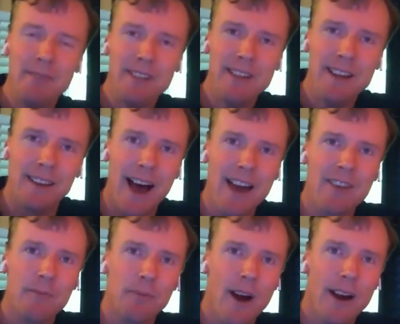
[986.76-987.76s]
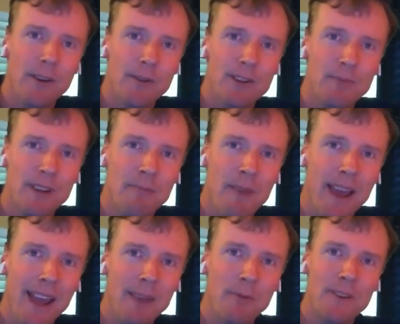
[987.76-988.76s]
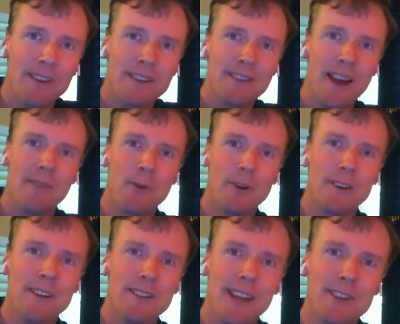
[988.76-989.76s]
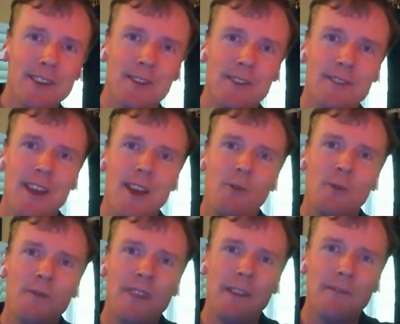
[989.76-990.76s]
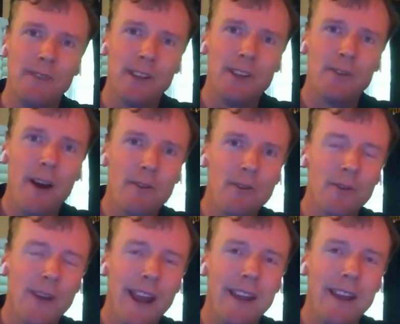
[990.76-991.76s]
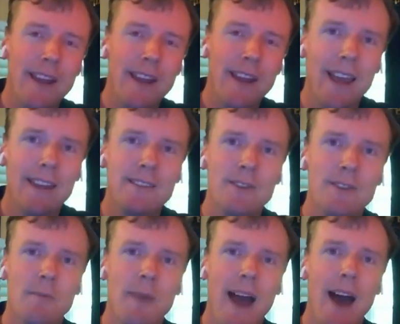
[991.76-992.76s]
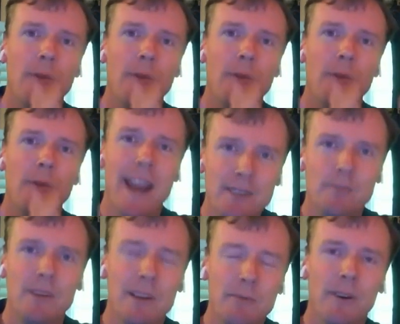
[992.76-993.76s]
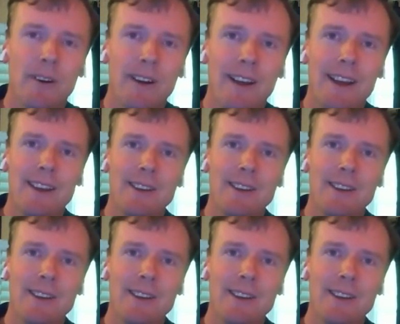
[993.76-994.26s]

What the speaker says: I'm seeing a lot of progress being made inside of organizations when they figure out creative ways to empower and connect people.